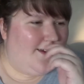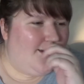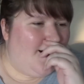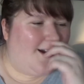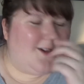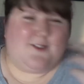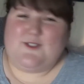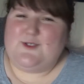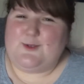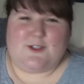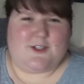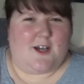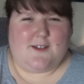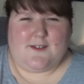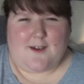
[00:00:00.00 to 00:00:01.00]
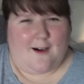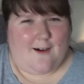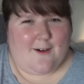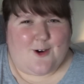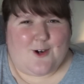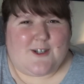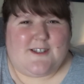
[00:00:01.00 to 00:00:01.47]
I used to watch like Dark
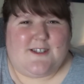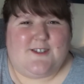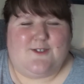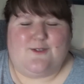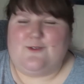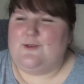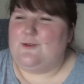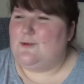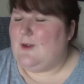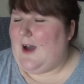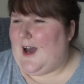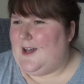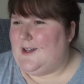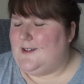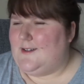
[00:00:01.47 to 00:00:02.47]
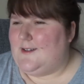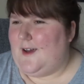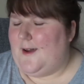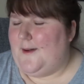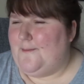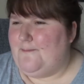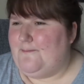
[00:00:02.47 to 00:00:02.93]
Crystal and,
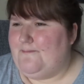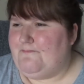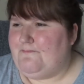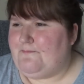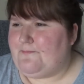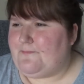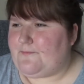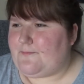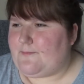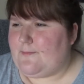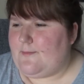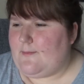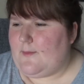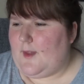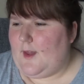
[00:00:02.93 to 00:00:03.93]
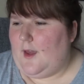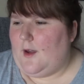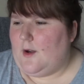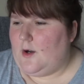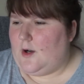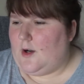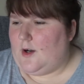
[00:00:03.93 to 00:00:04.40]
um,
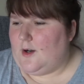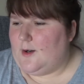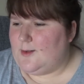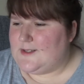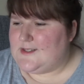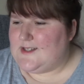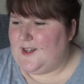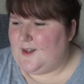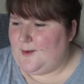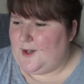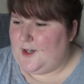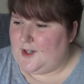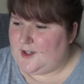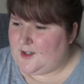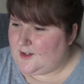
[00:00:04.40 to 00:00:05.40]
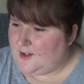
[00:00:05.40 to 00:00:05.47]
oh, what's the other one?